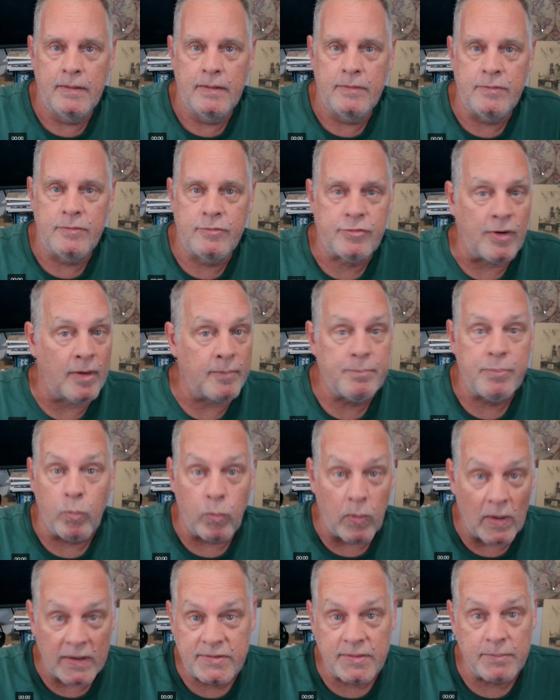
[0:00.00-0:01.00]
Trump
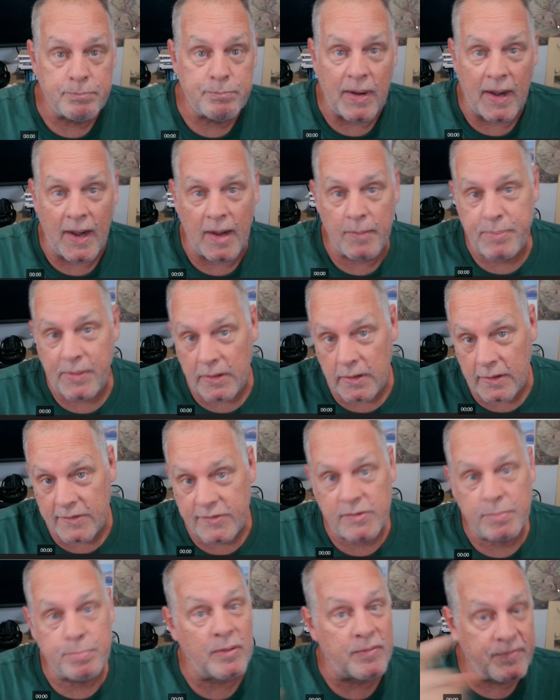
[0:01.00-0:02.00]
wasn't
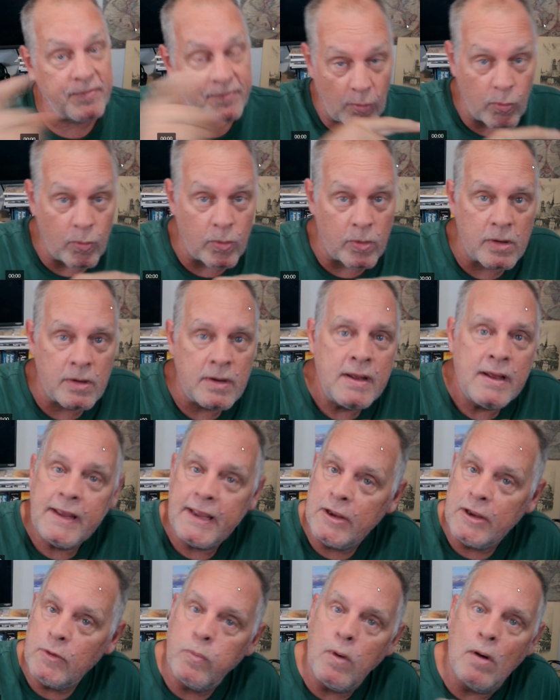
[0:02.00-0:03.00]
populist before,
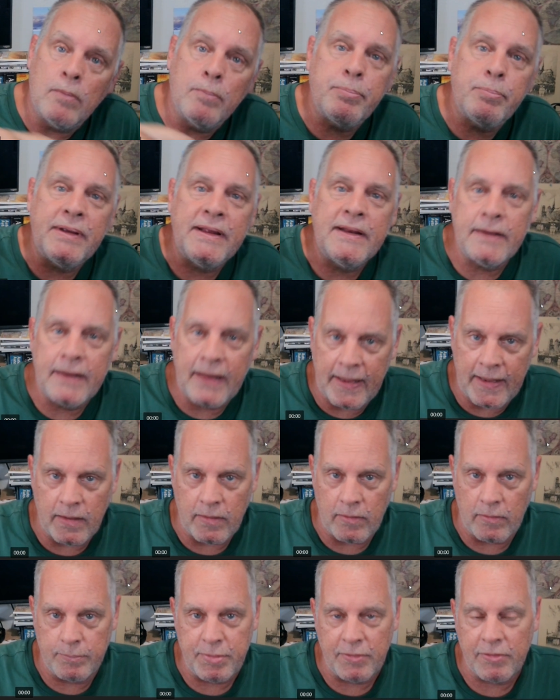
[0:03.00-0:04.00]
he won't be
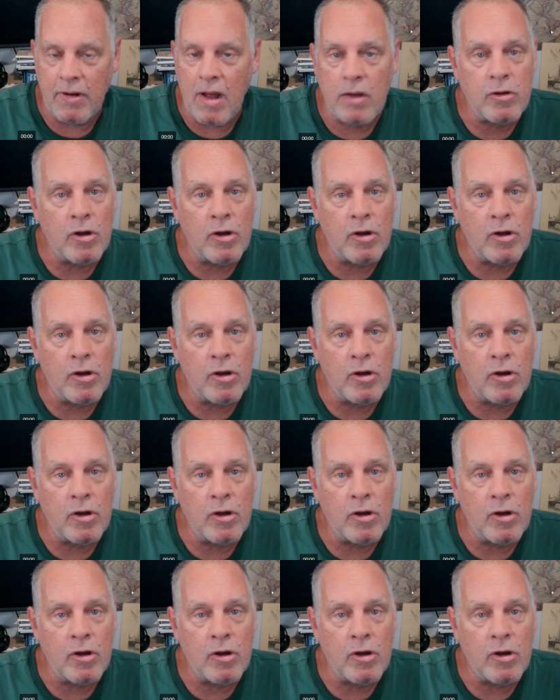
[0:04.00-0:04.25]
now. Barack